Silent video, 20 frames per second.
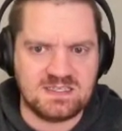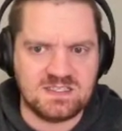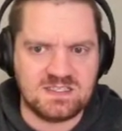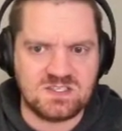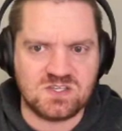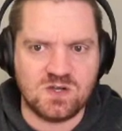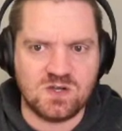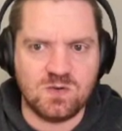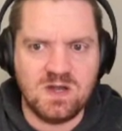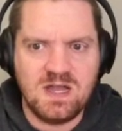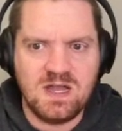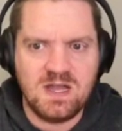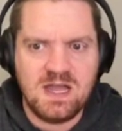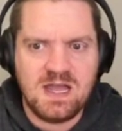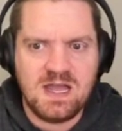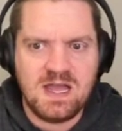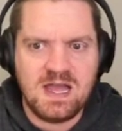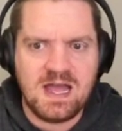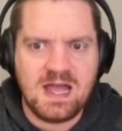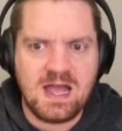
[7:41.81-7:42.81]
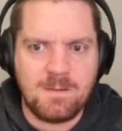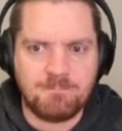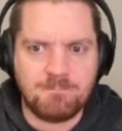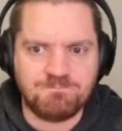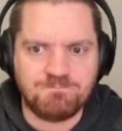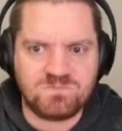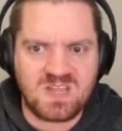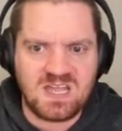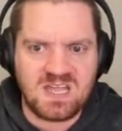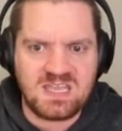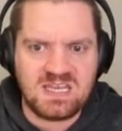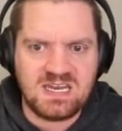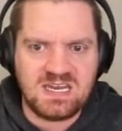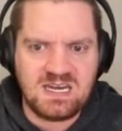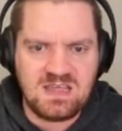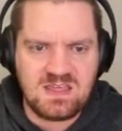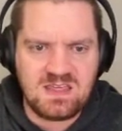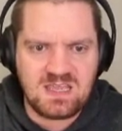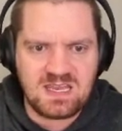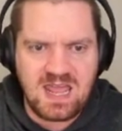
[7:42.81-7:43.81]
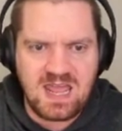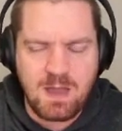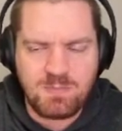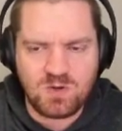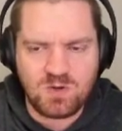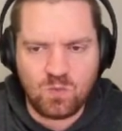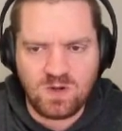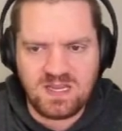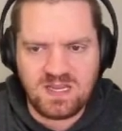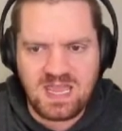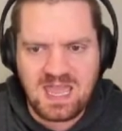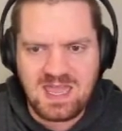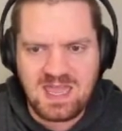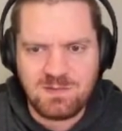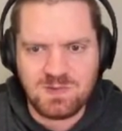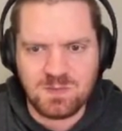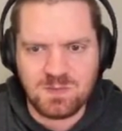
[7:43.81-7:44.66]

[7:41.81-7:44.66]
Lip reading: And so, again, anything can happen in one game,